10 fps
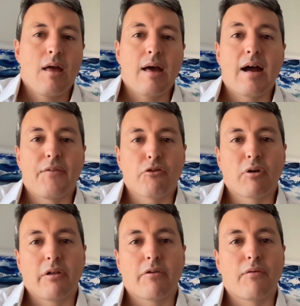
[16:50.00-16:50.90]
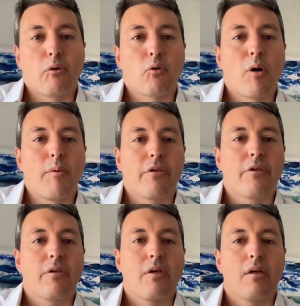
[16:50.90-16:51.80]
And the strictness of the
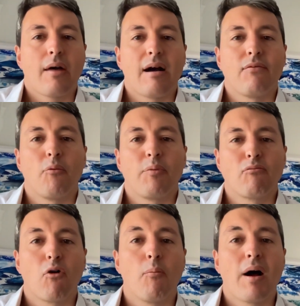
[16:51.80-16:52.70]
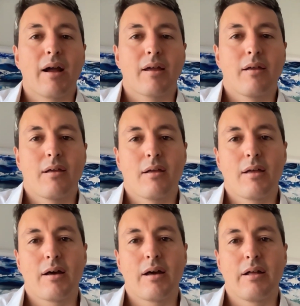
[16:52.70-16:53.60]
requirements have not been rolled back,
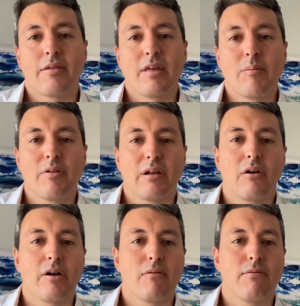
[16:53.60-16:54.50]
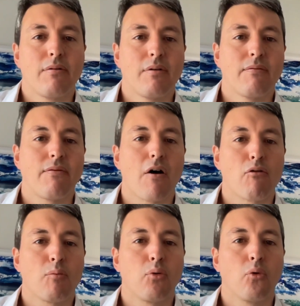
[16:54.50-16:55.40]
it seems, in light of
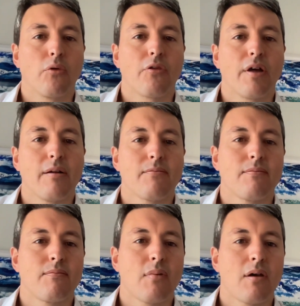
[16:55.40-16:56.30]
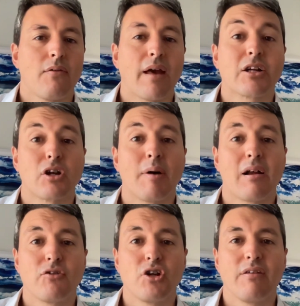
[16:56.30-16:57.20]
further reports that the actual
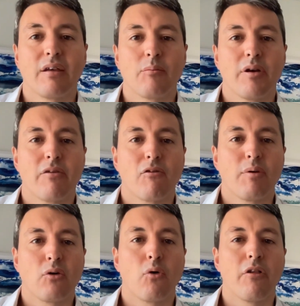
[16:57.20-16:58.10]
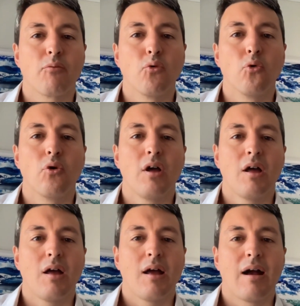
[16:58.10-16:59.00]
amount of cheating appears to have been quite small,
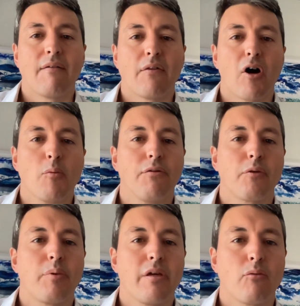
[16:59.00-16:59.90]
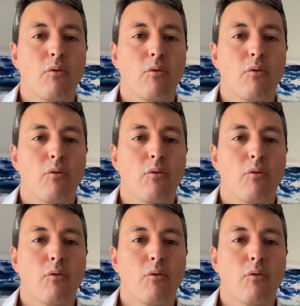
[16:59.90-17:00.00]
and that the Home Office appears